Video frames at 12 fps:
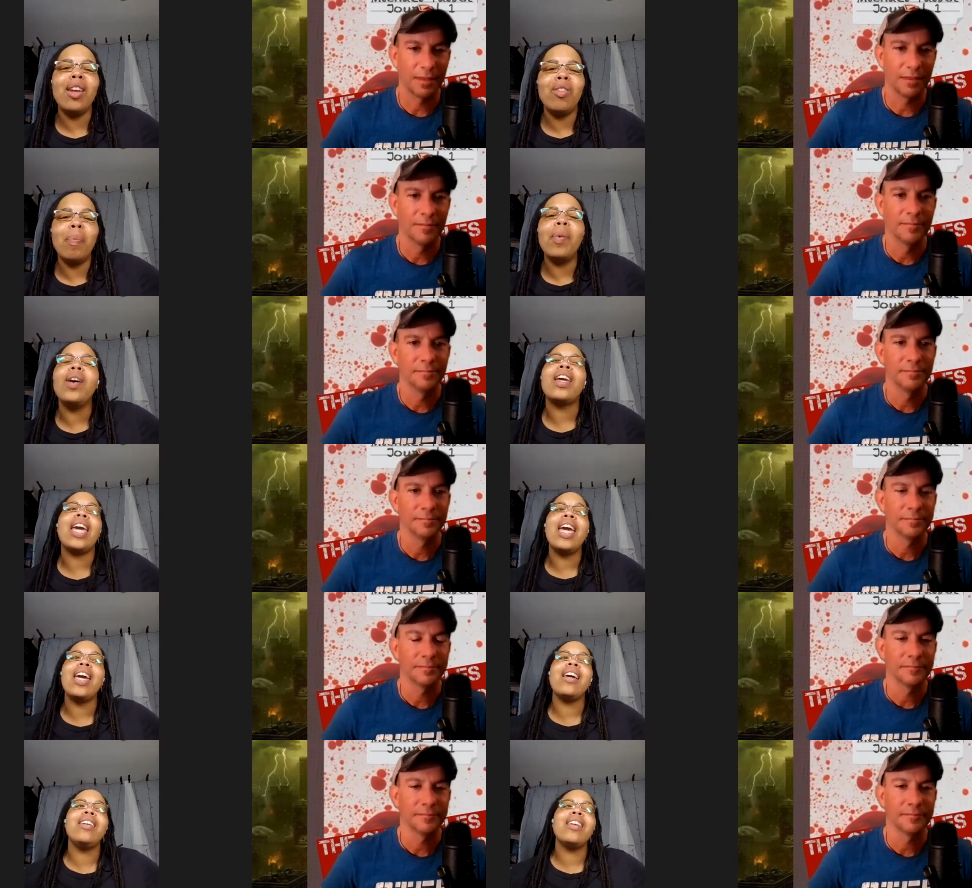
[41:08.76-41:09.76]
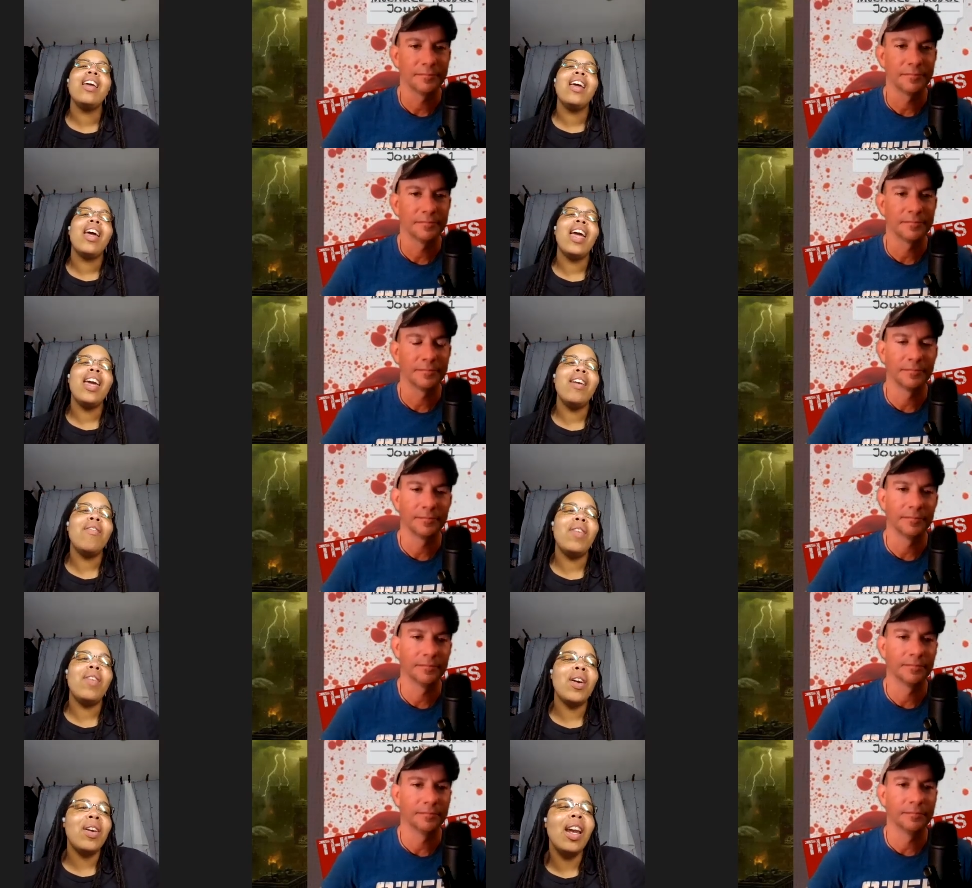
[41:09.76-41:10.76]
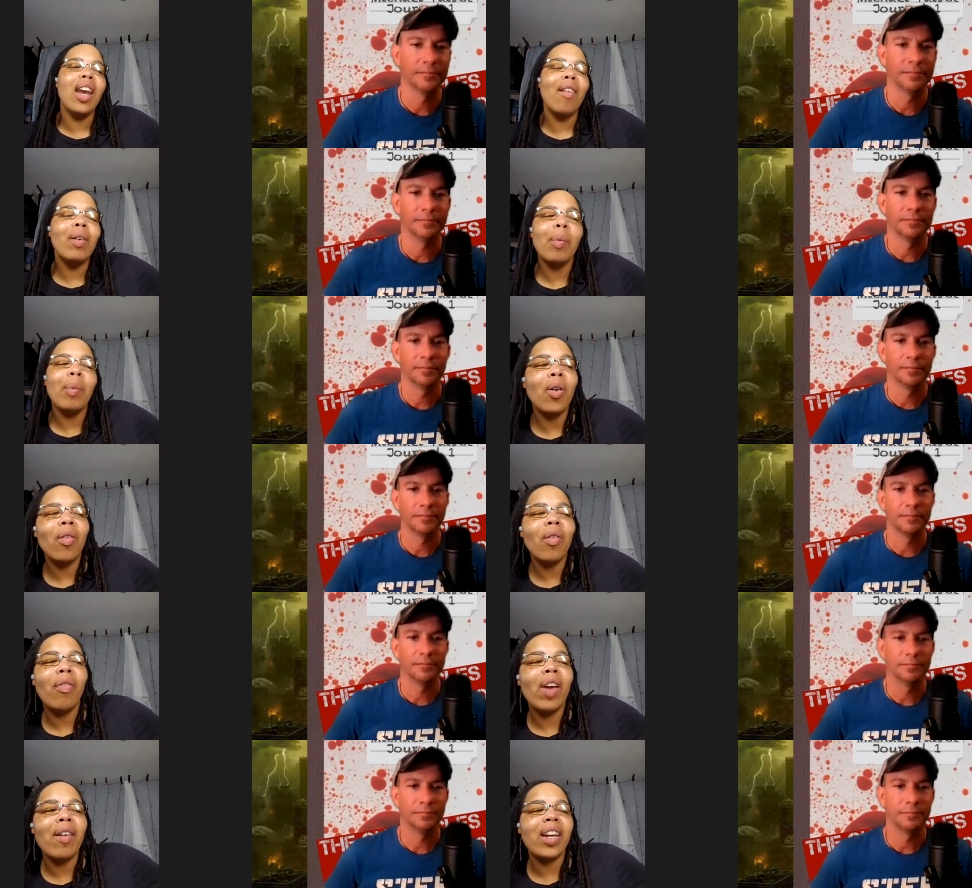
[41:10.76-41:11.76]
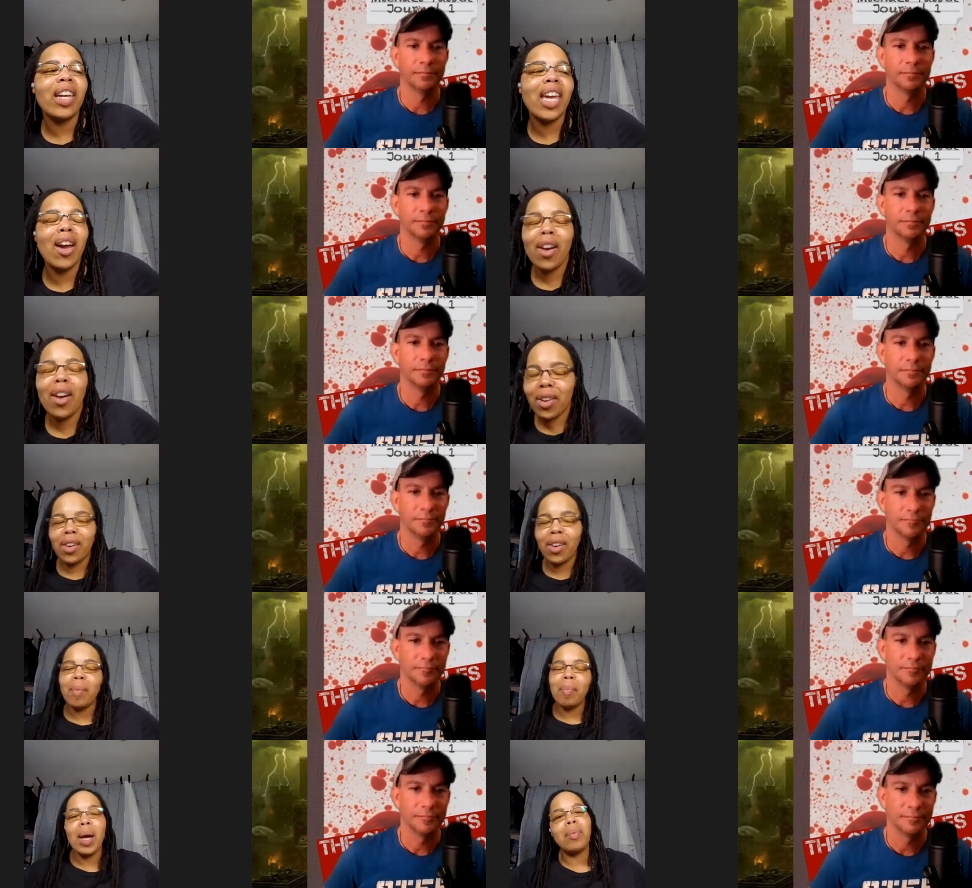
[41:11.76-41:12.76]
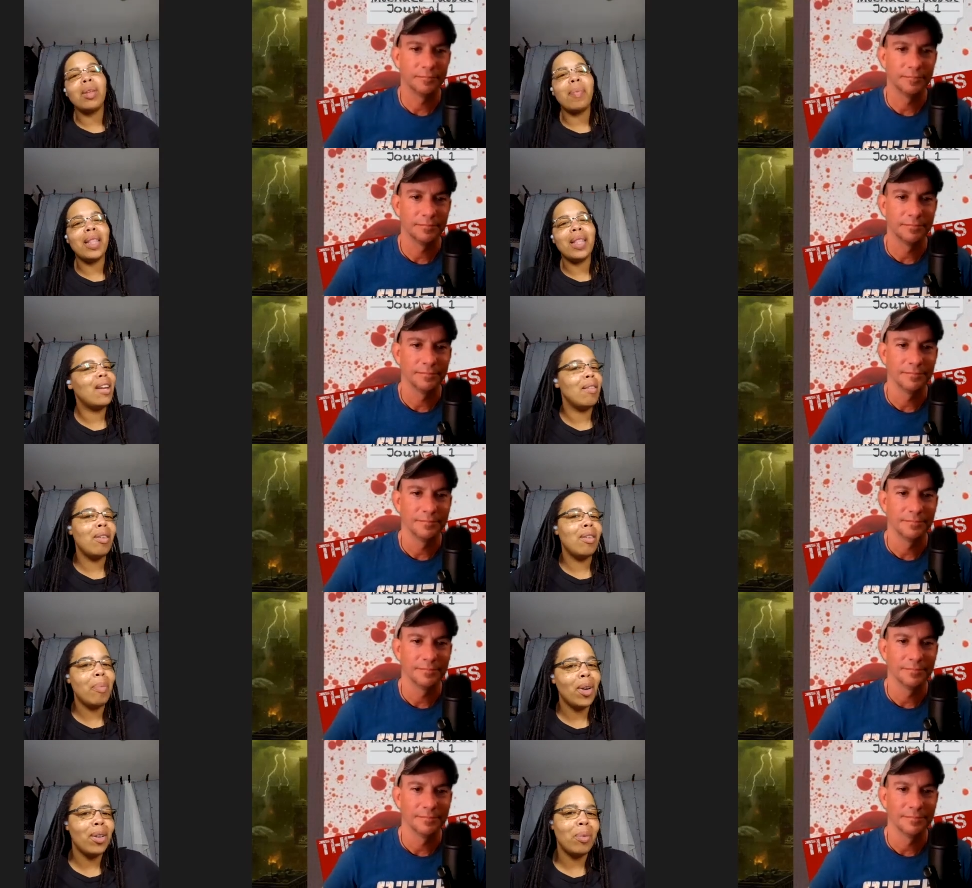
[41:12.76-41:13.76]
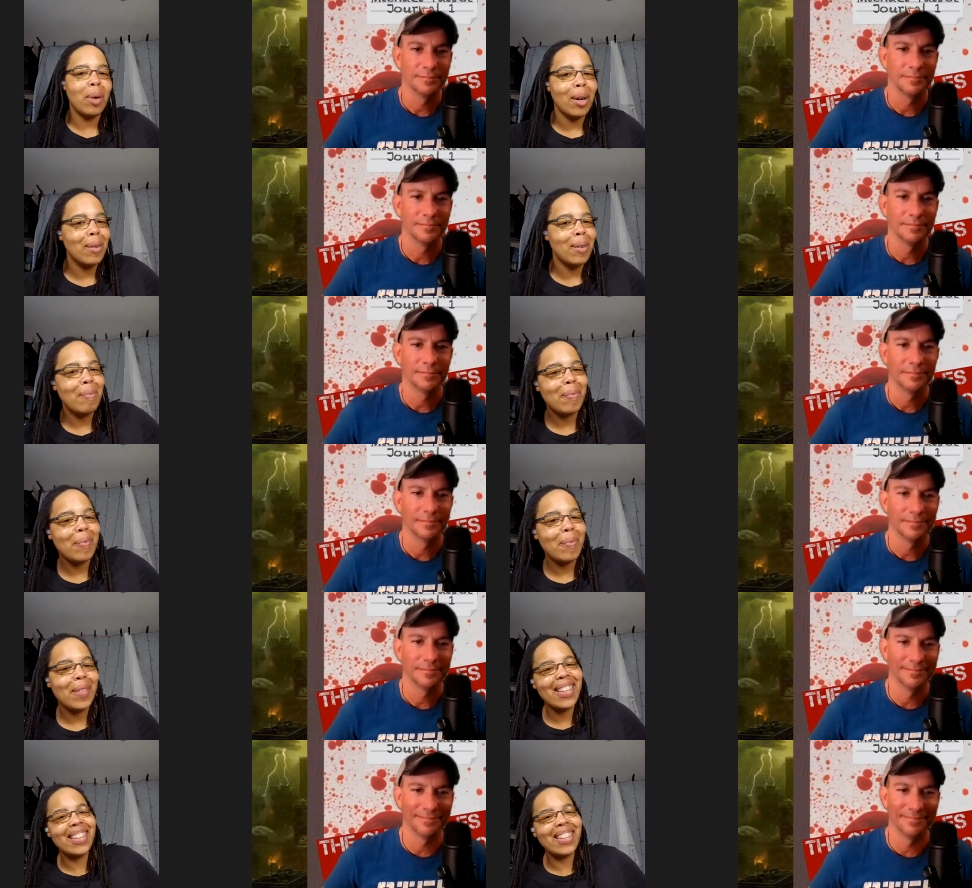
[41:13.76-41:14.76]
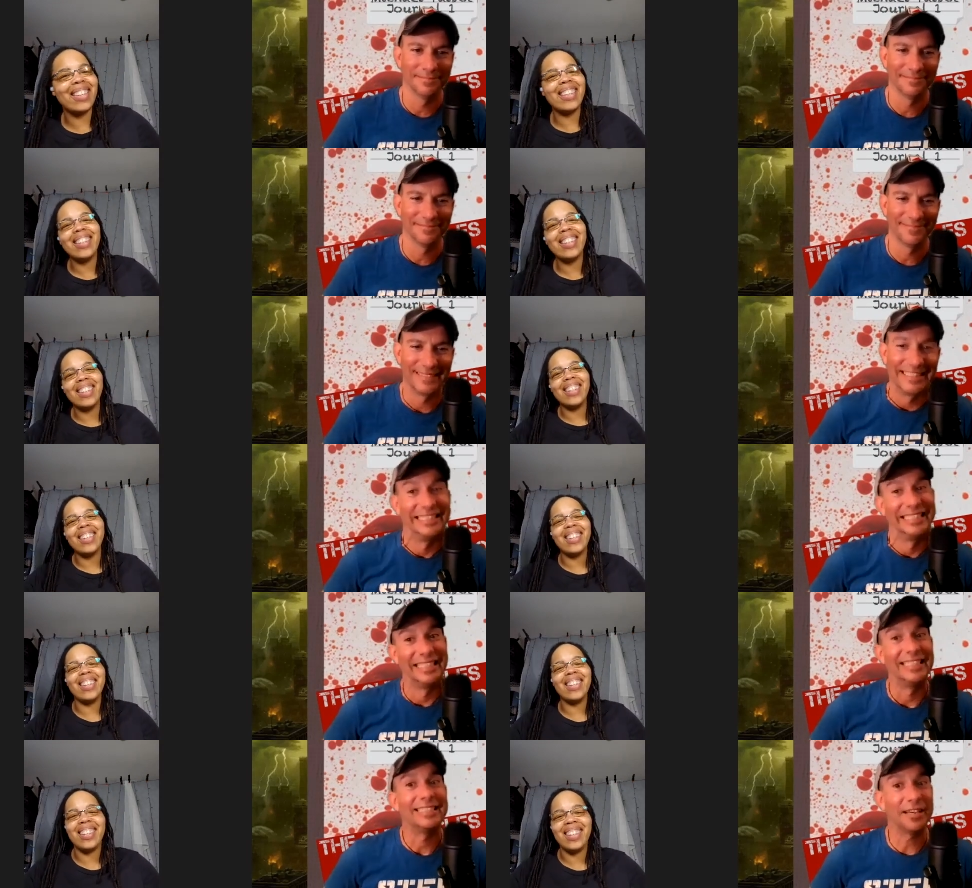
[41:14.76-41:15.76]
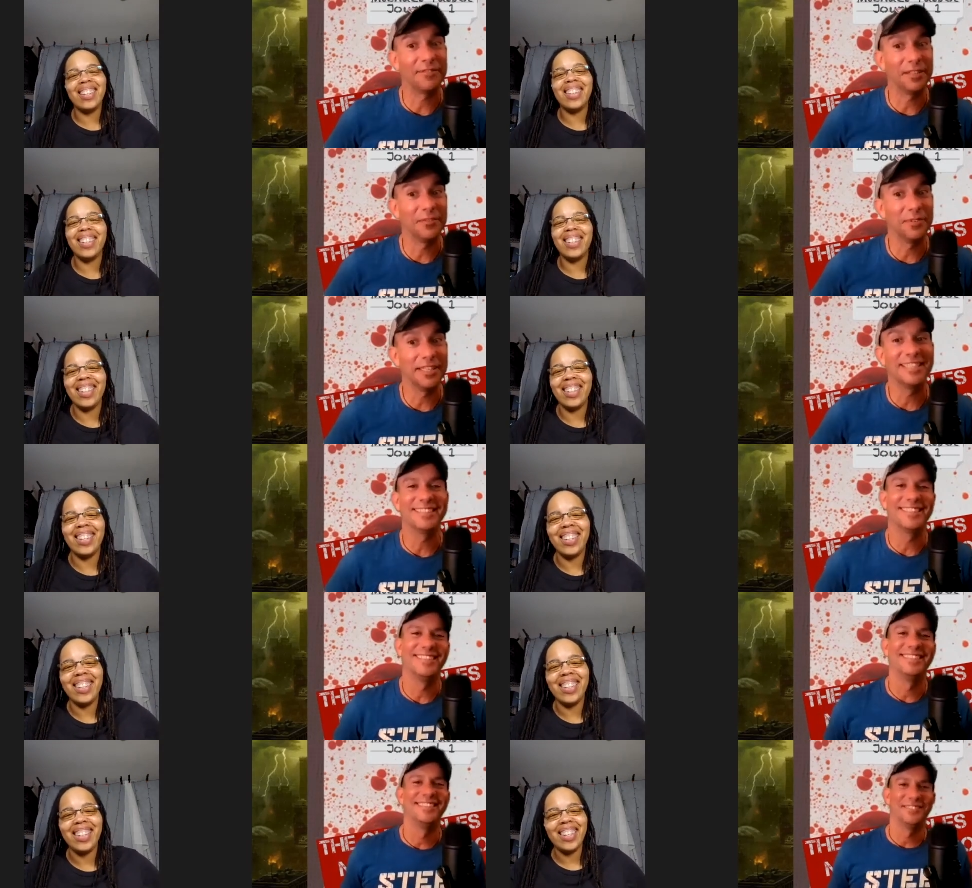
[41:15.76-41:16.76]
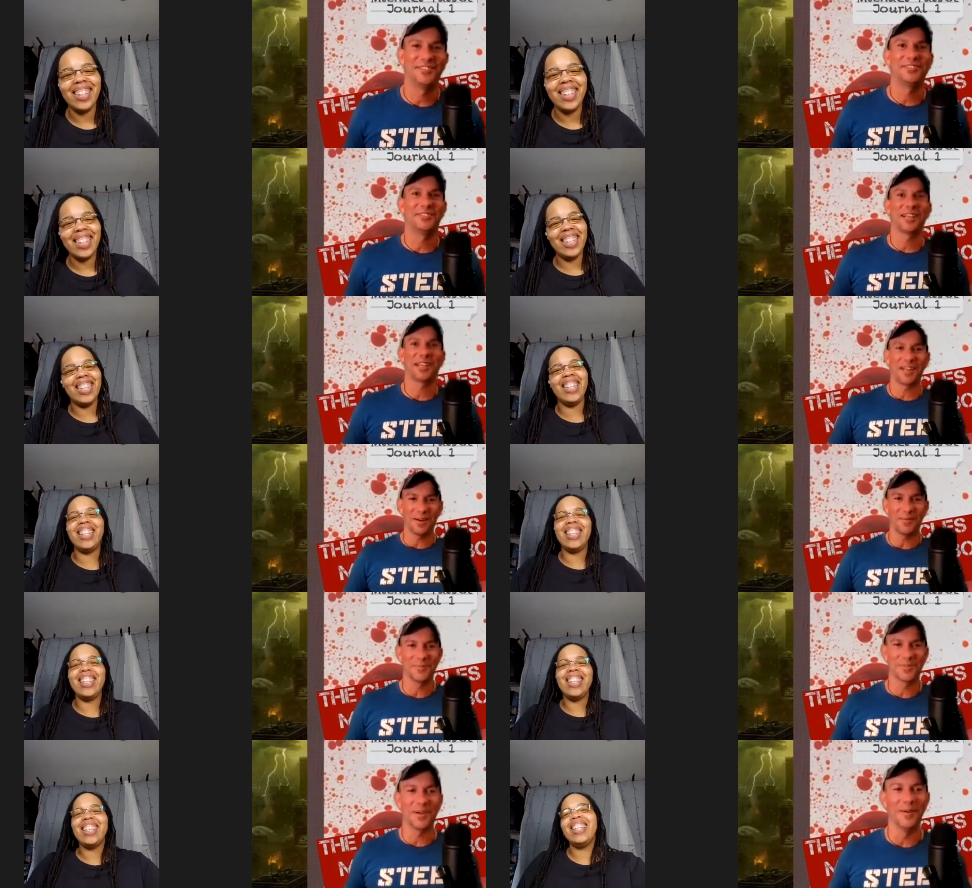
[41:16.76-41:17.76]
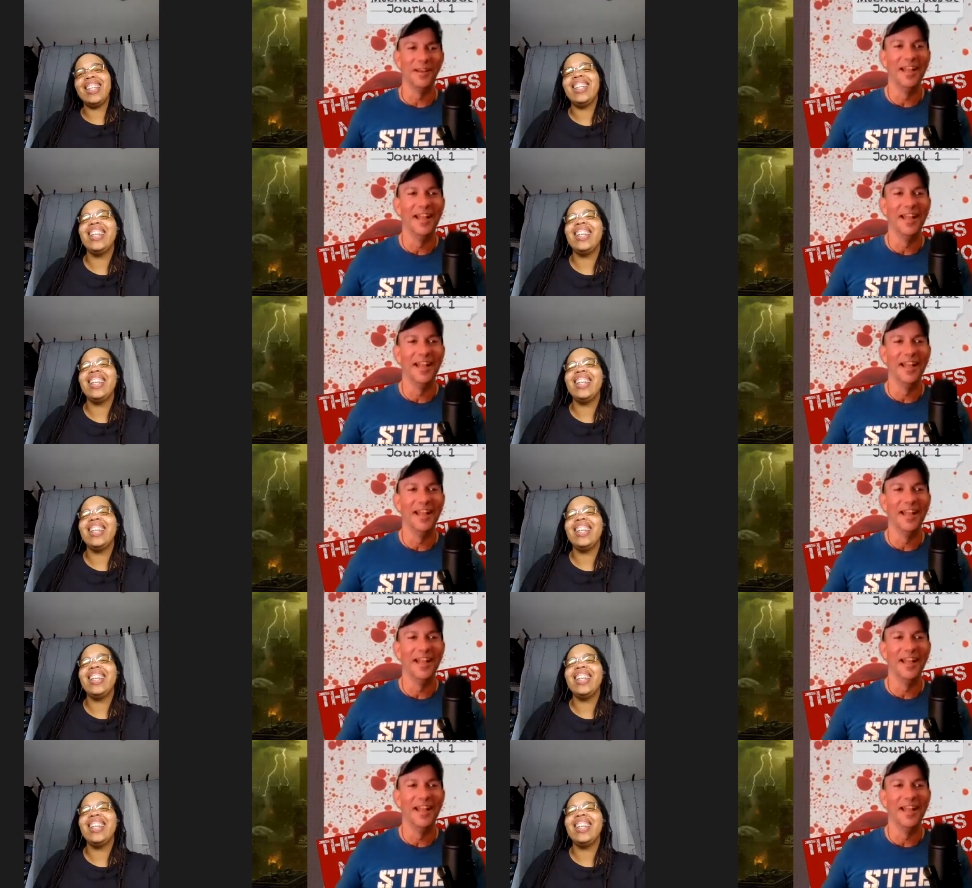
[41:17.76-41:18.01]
Speaker 1: in this book, and a very lovable favorite character pops up at the end of this book as well.
Speaker 2: Mm-hmm. Definitely read it. Check it out. So,